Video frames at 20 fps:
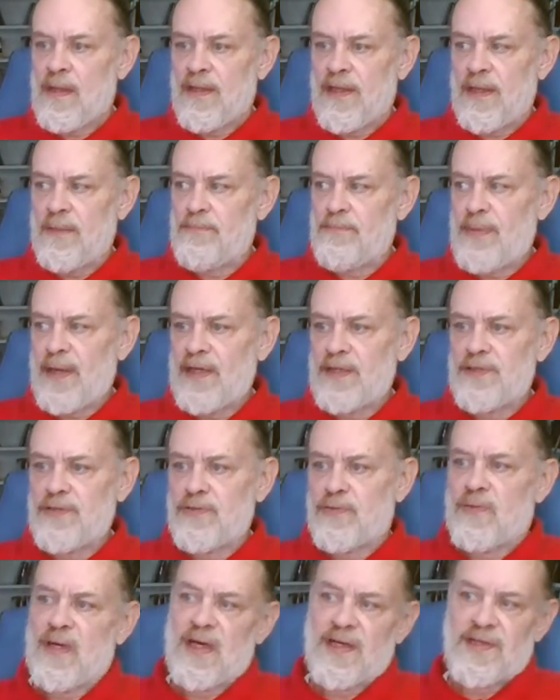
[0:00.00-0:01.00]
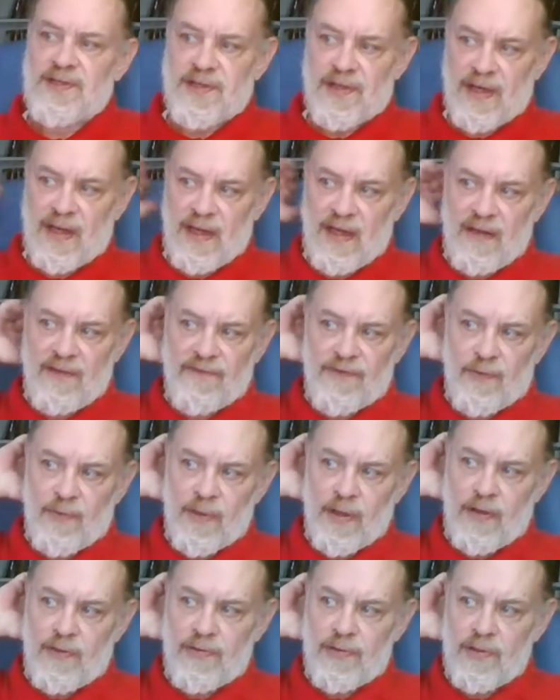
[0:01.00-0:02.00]
The impetuosity of the
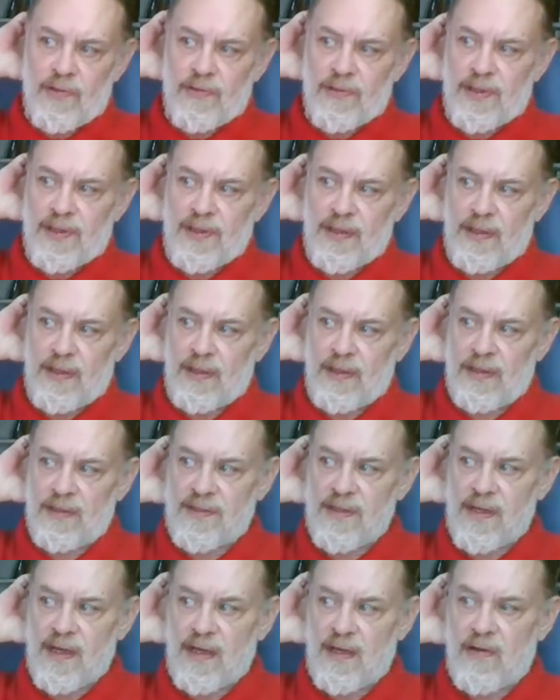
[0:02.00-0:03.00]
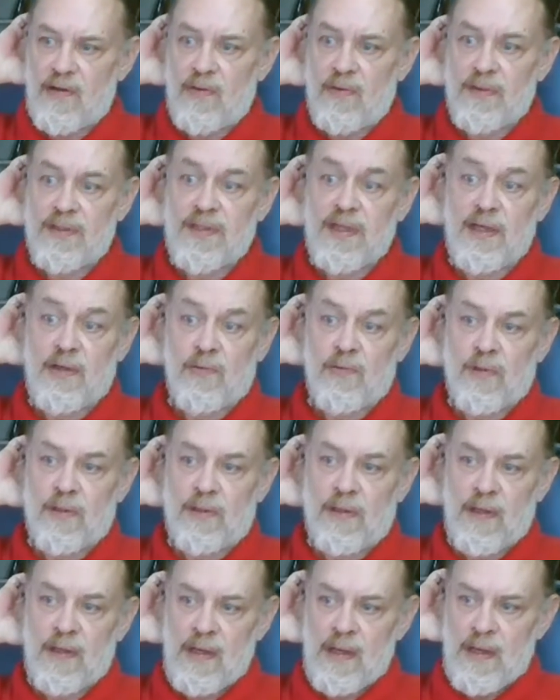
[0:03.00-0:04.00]
recruit is not always
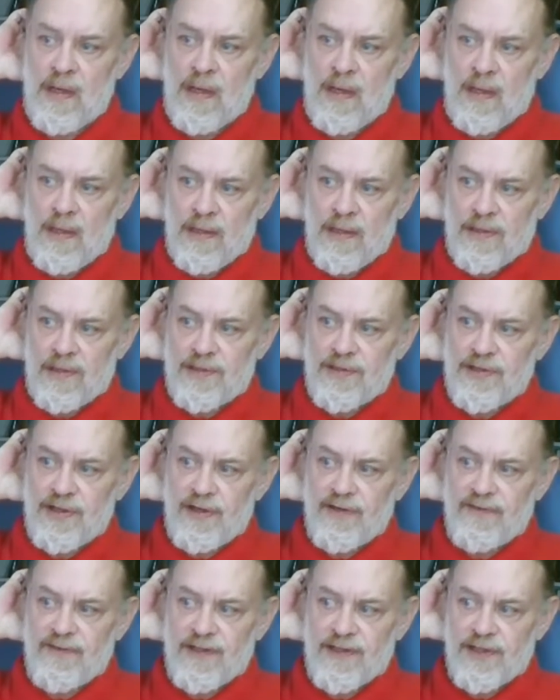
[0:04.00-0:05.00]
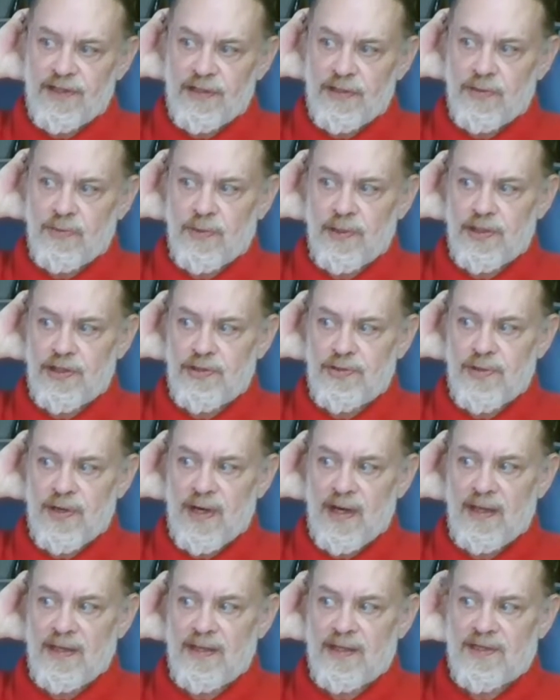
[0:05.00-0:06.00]
equal to services which
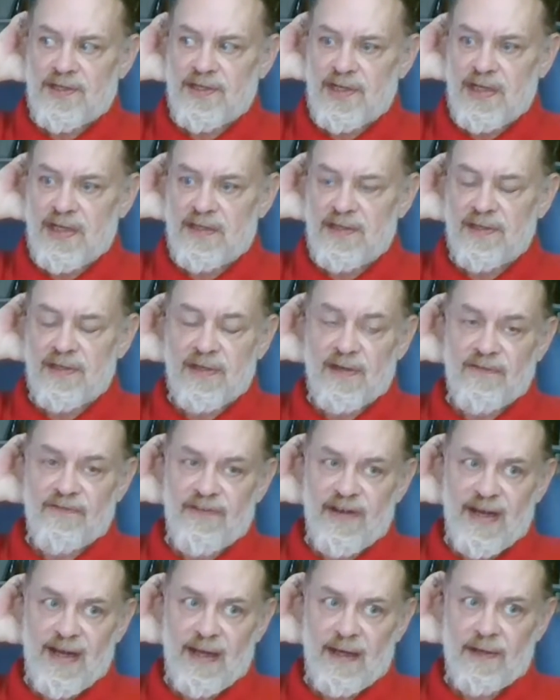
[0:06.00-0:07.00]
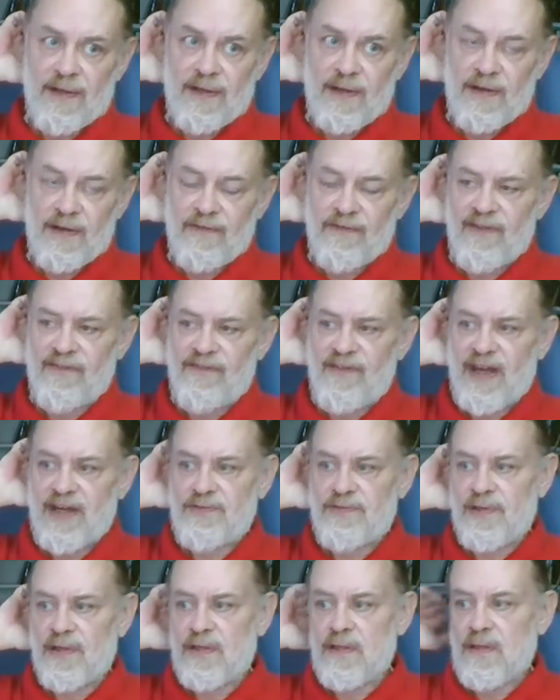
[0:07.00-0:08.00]
try the seasoned valor of the
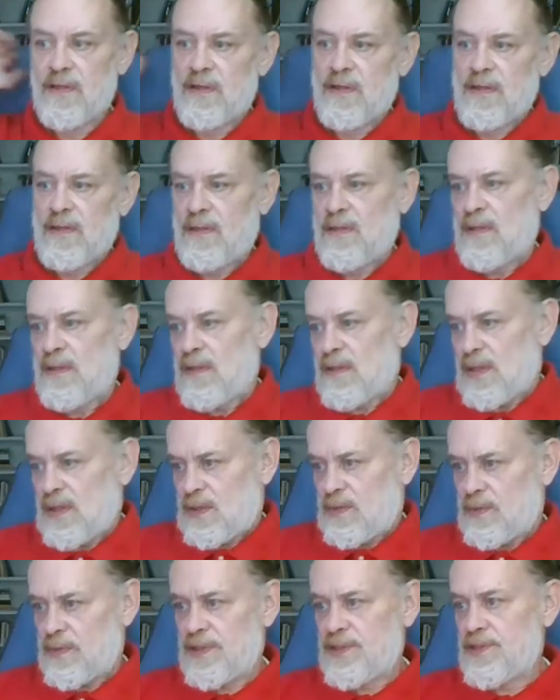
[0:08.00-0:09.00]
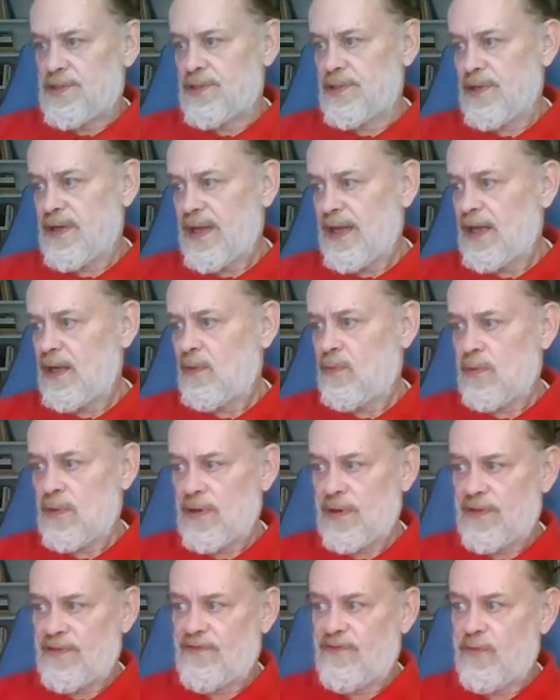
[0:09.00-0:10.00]
veteran Richard
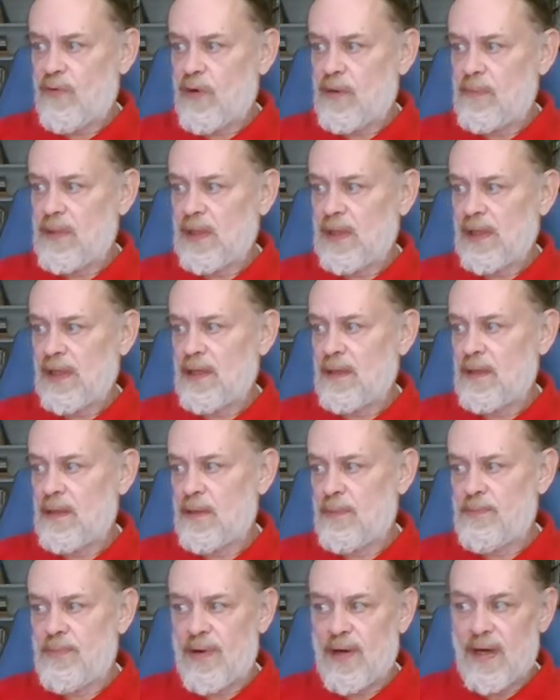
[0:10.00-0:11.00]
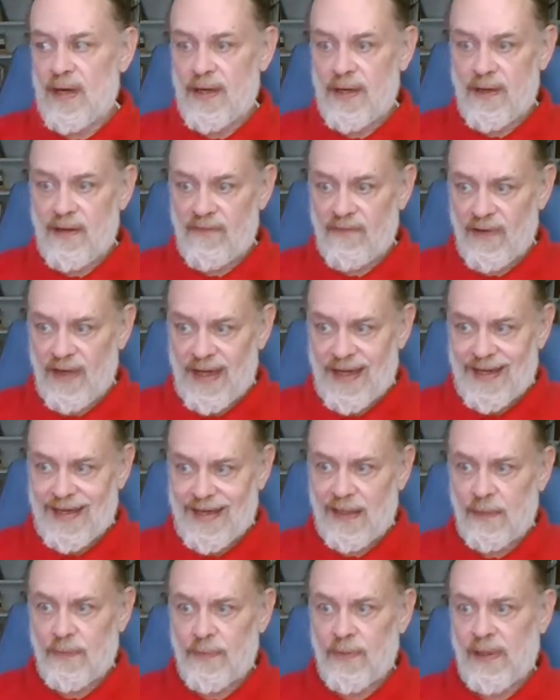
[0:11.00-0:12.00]
Ingworth, formerly prior of
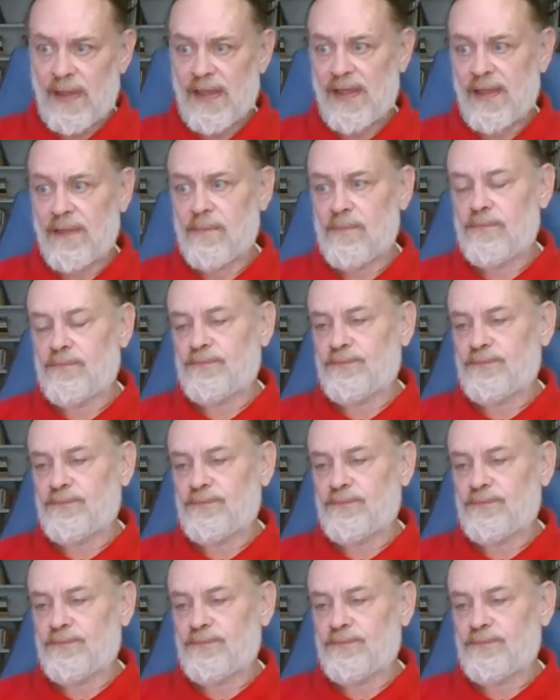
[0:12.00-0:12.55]
Langley